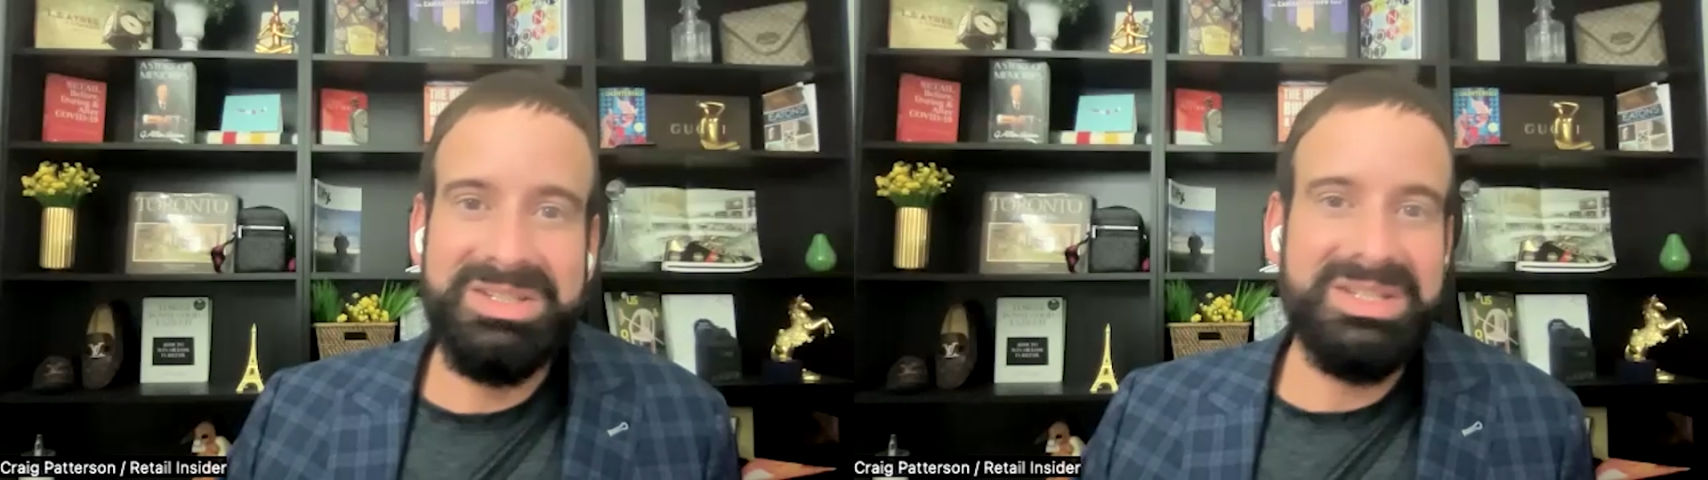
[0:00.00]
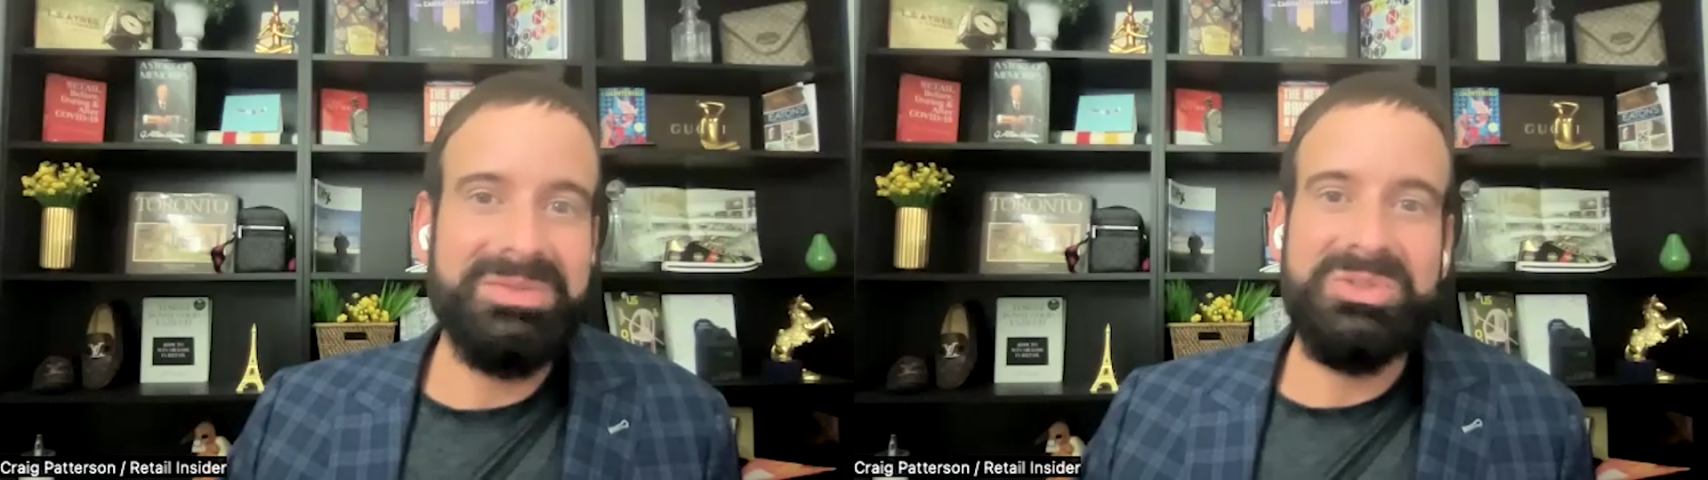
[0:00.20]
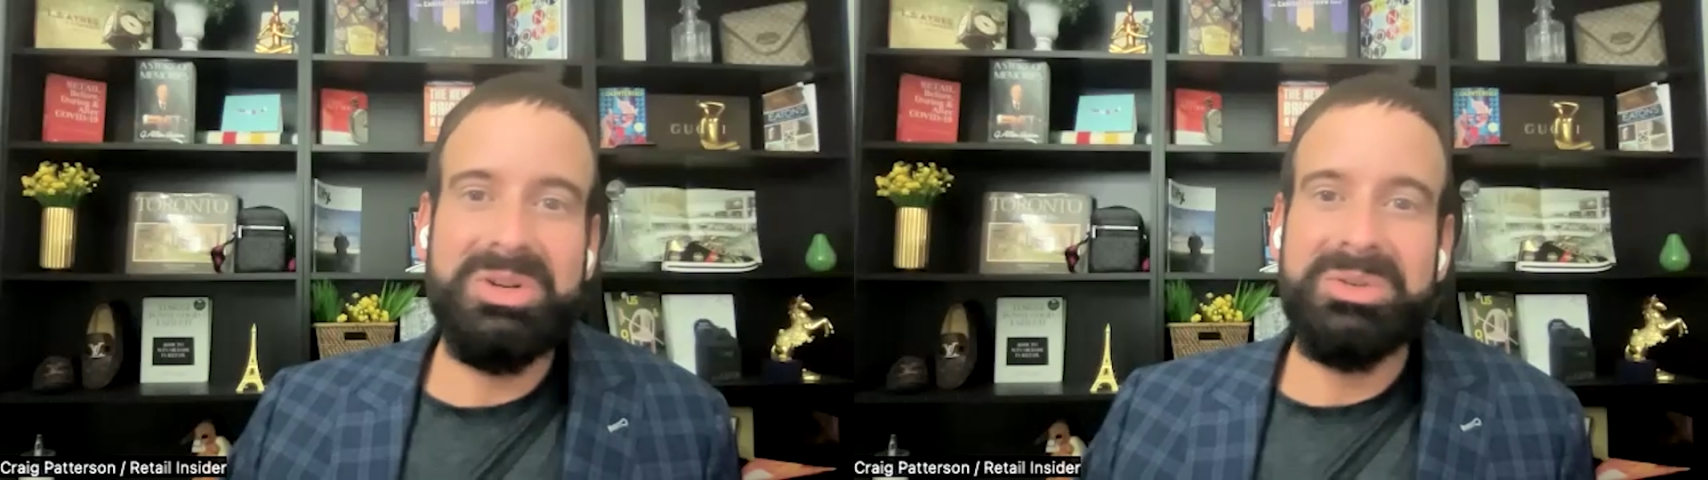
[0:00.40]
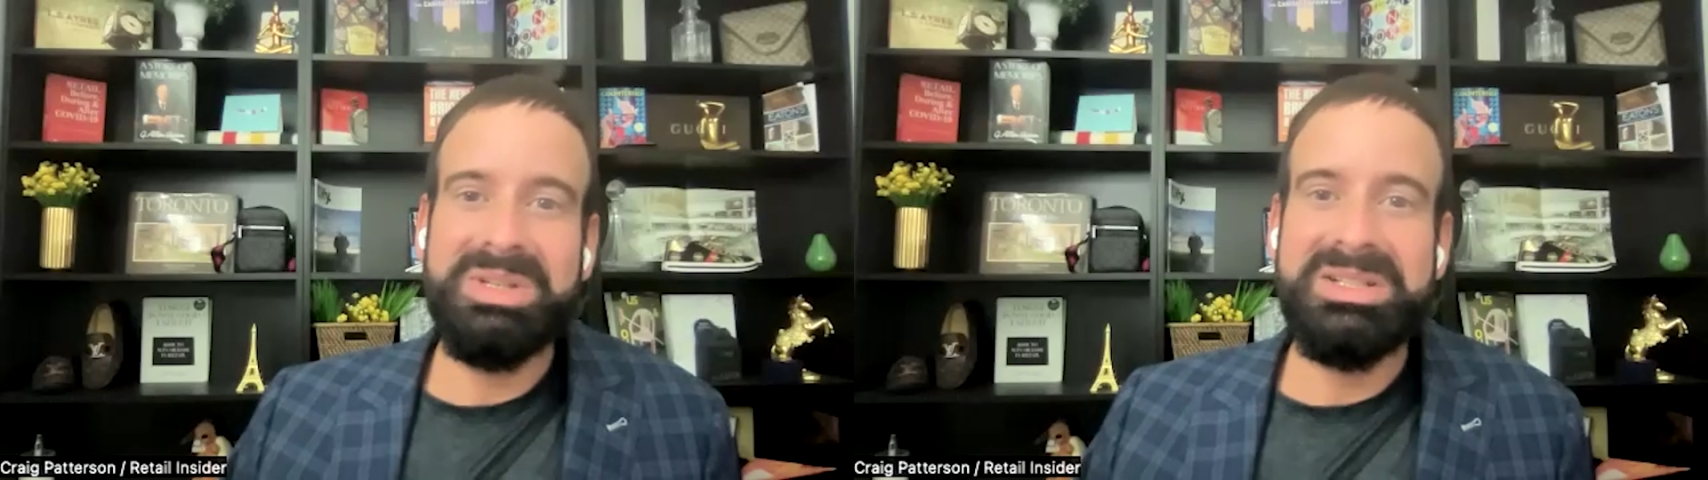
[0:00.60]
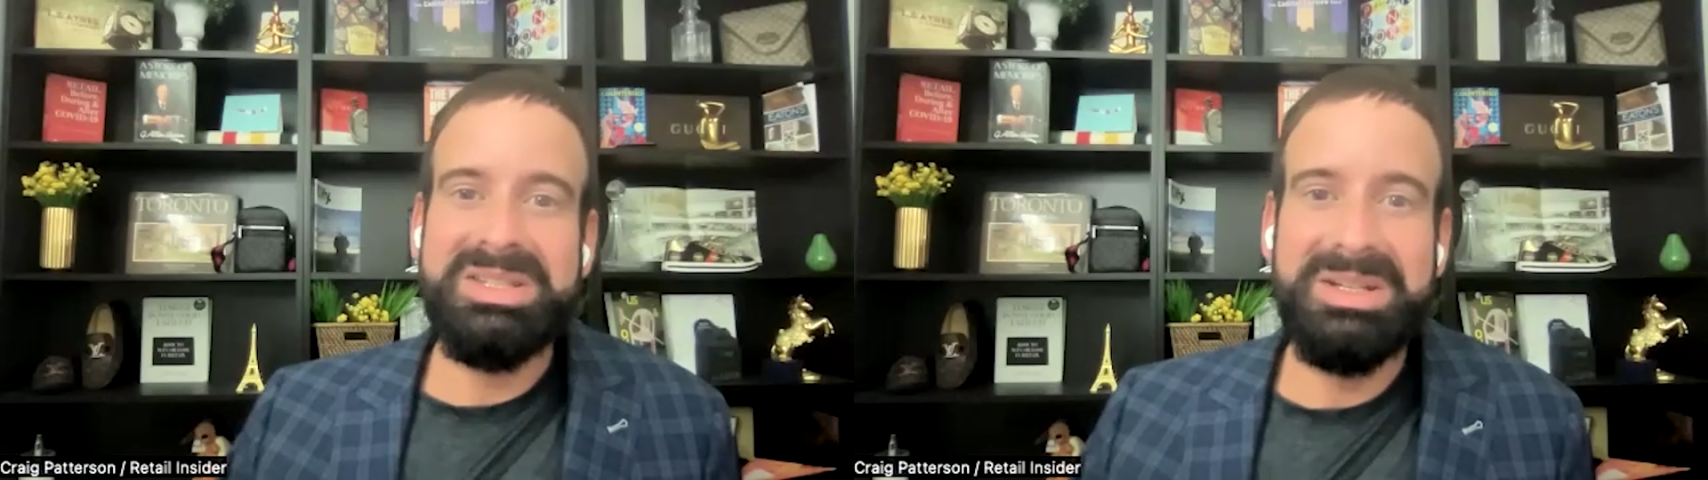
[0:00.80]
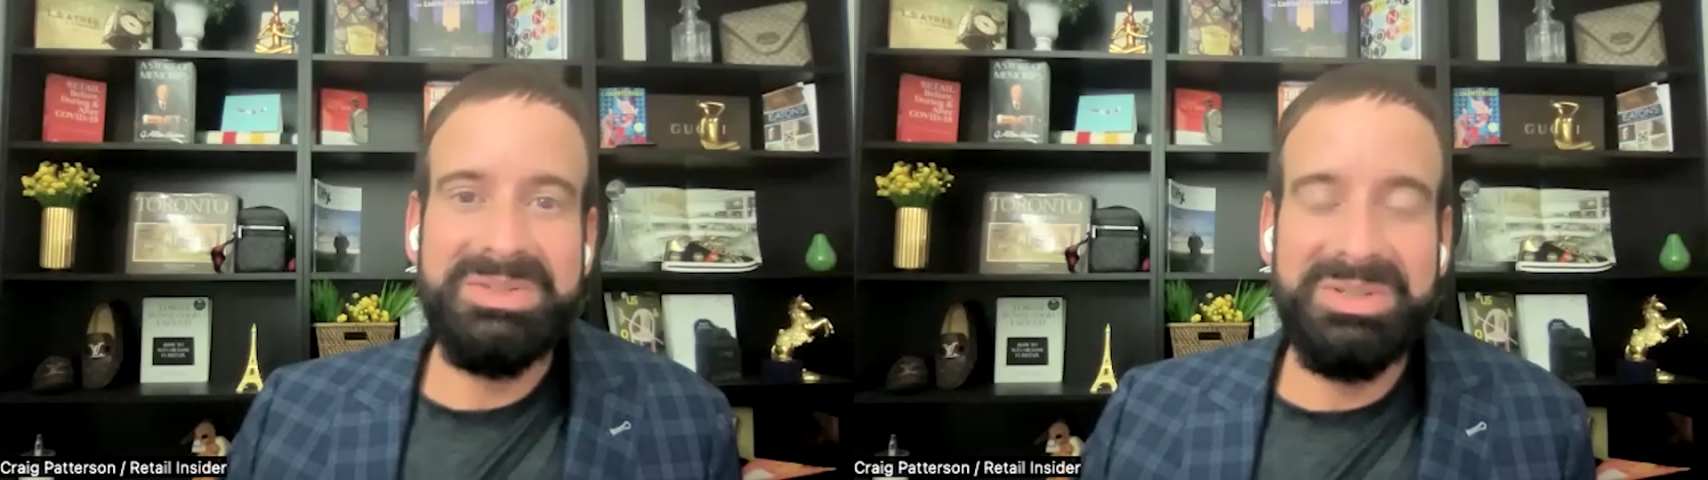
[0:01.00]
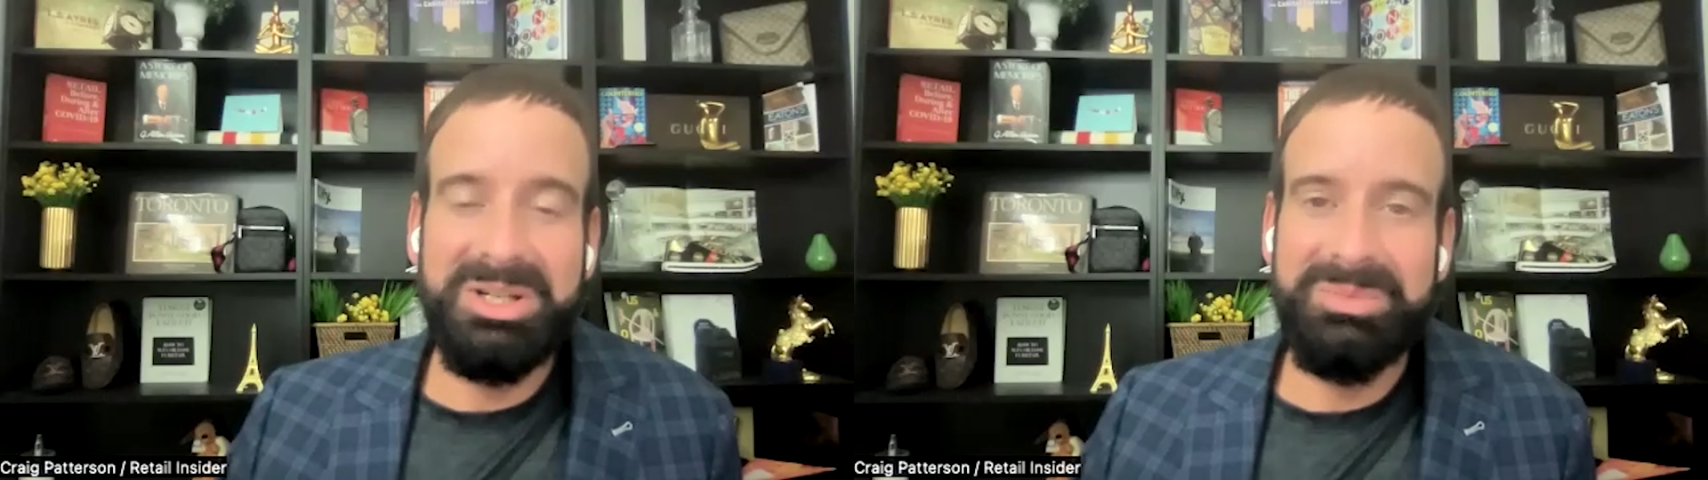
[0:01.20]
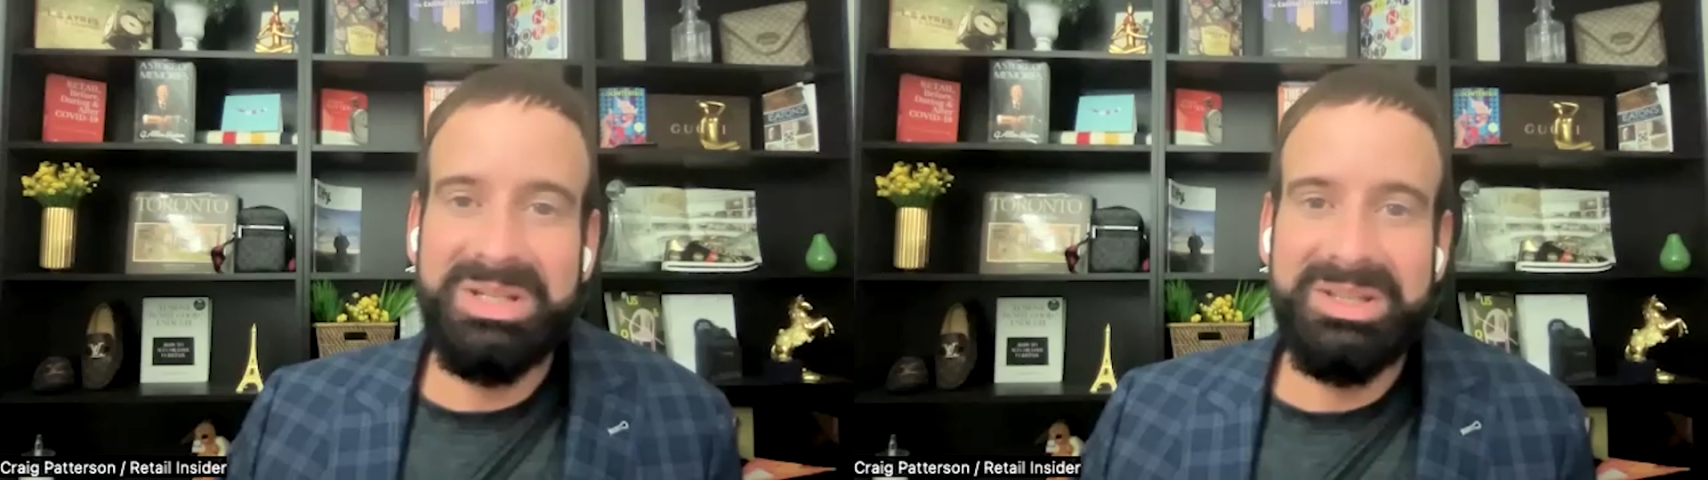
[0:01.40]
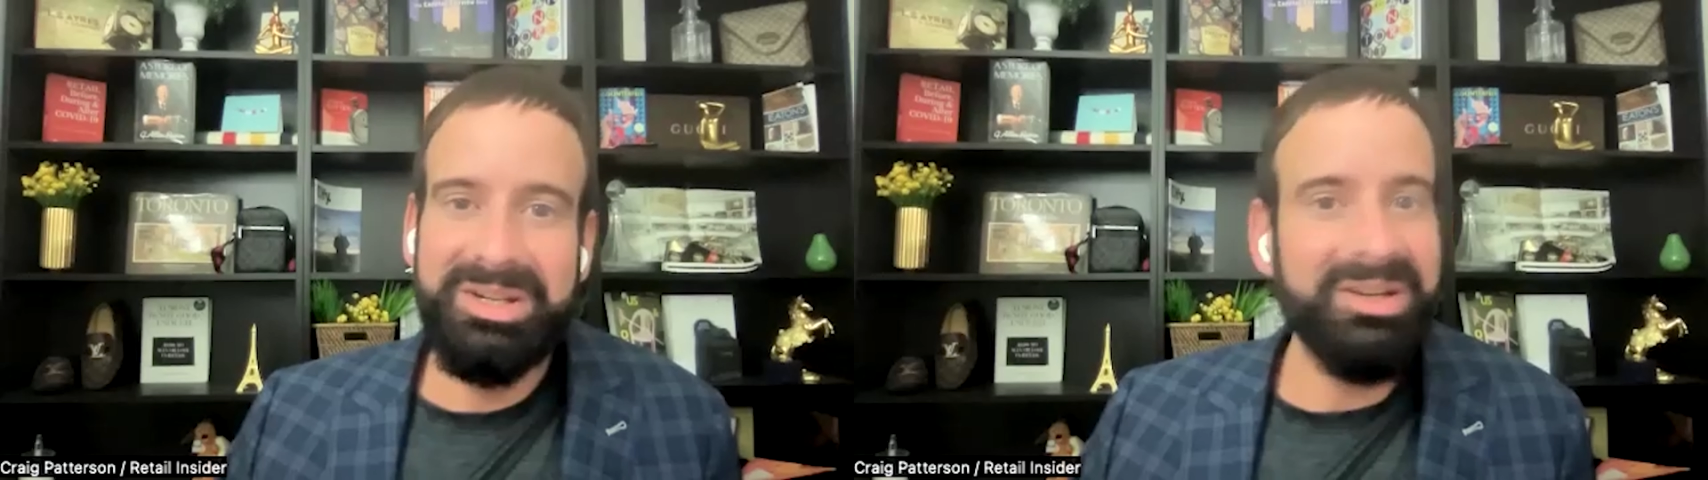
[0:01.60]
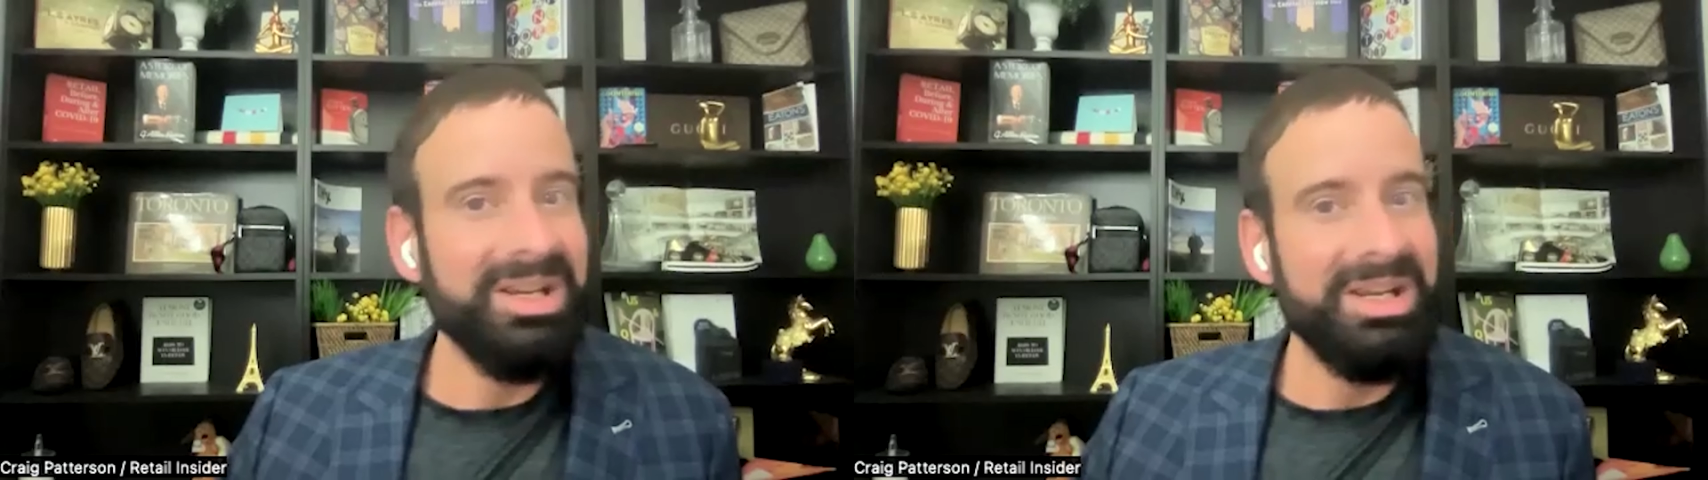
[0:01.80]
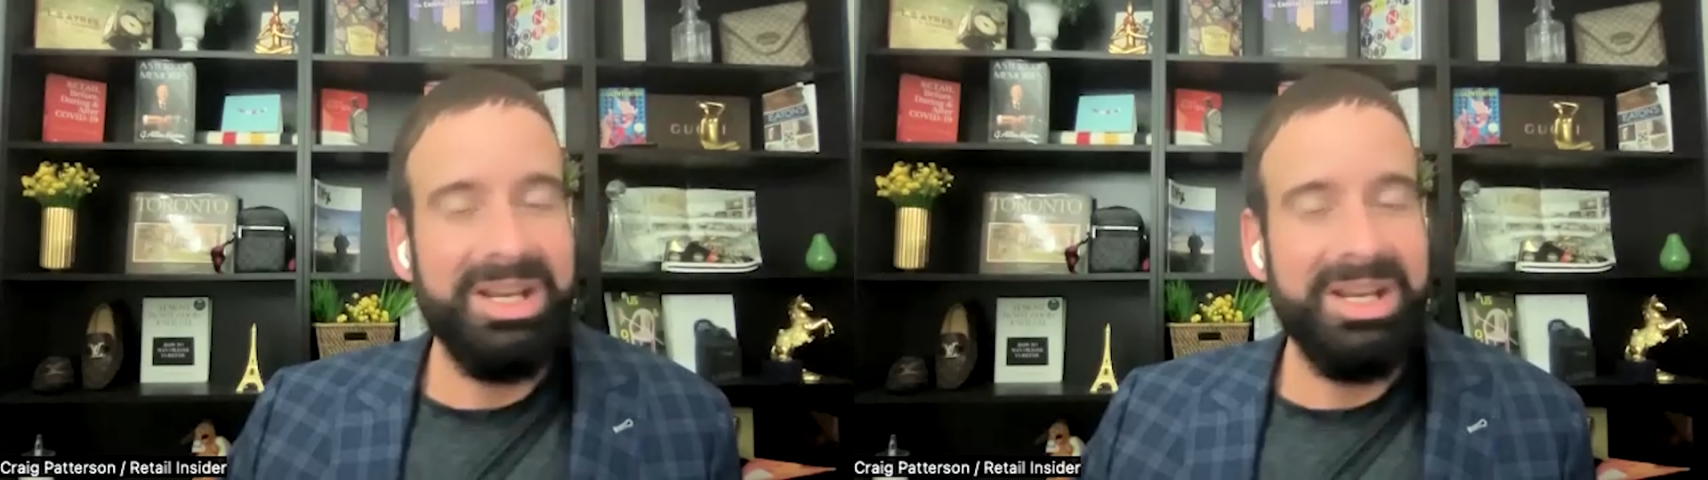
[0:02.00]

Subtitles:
at CF Toronto Eaton Centre. I'll be there.